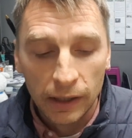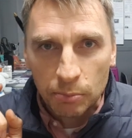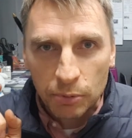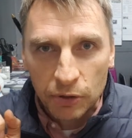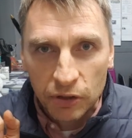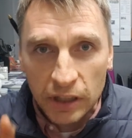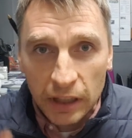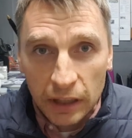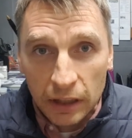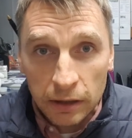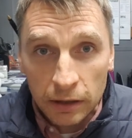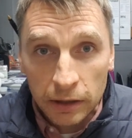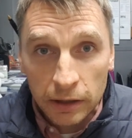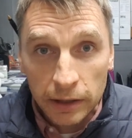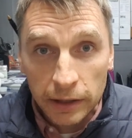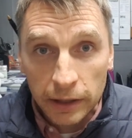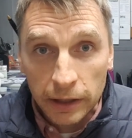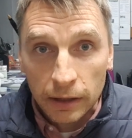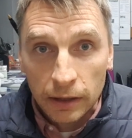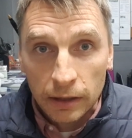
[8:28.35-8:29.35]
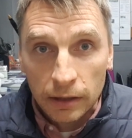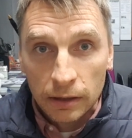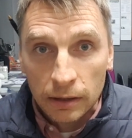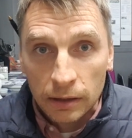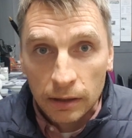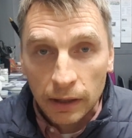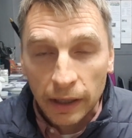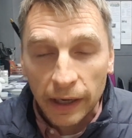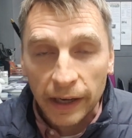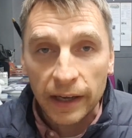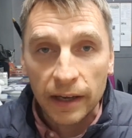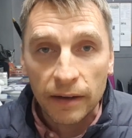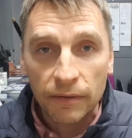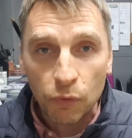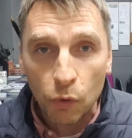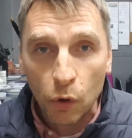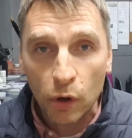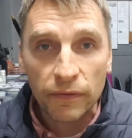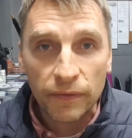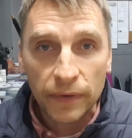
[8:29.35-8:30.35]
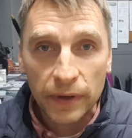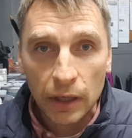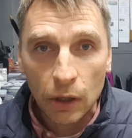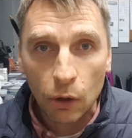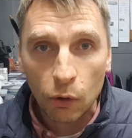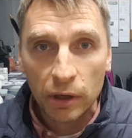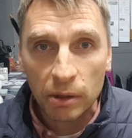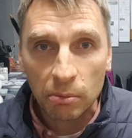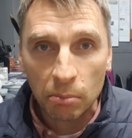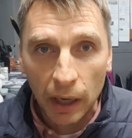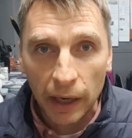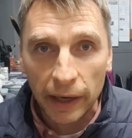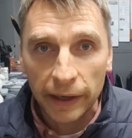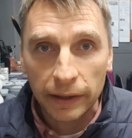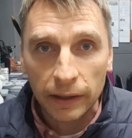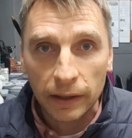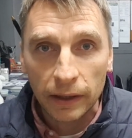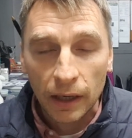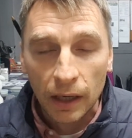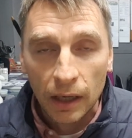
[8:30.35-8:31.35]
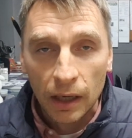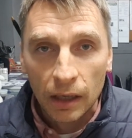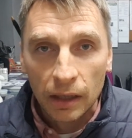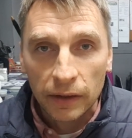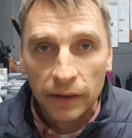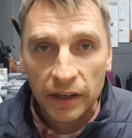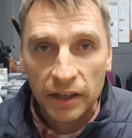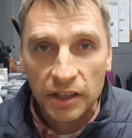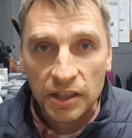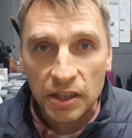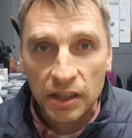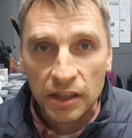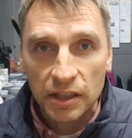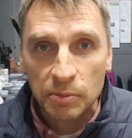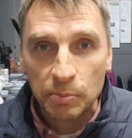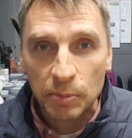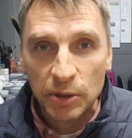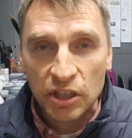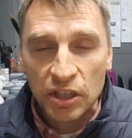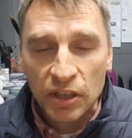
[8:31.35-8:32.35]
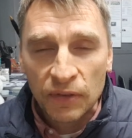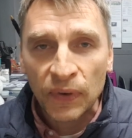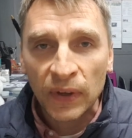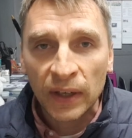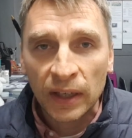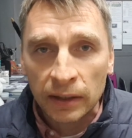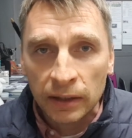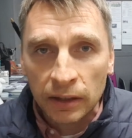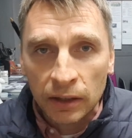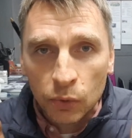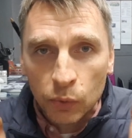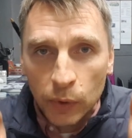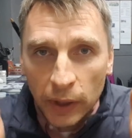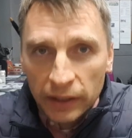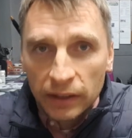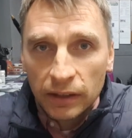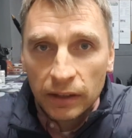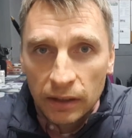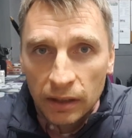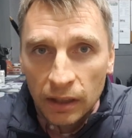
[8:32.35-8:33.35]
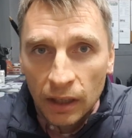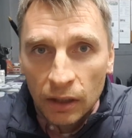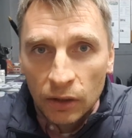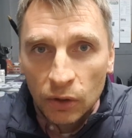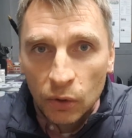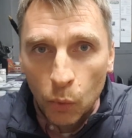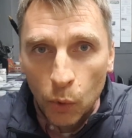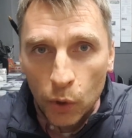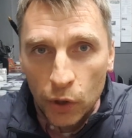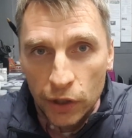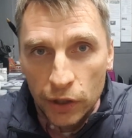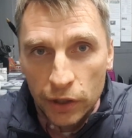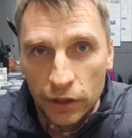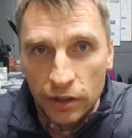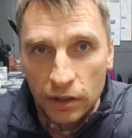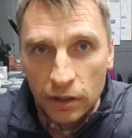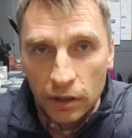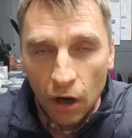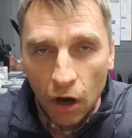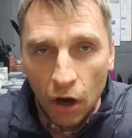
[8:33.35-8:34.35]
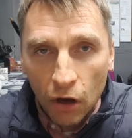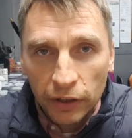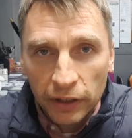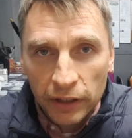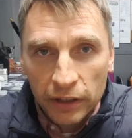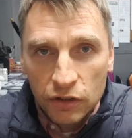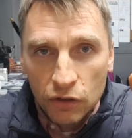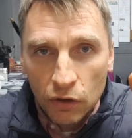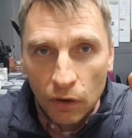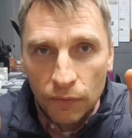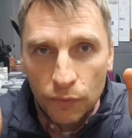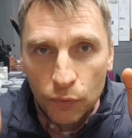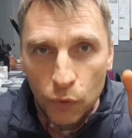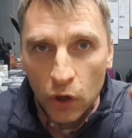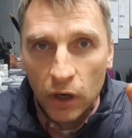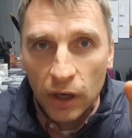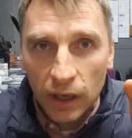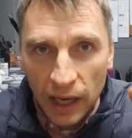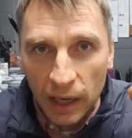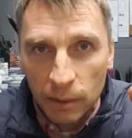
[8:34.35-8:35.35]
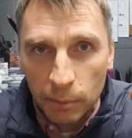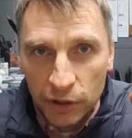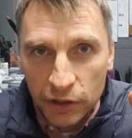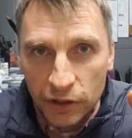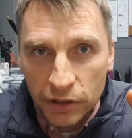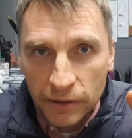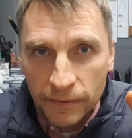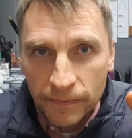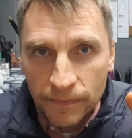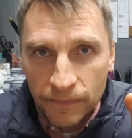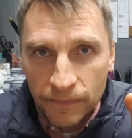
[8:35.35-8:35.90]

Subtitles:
Particularly, I have one video in mind that is specifically directed towards the audience of rock climbers.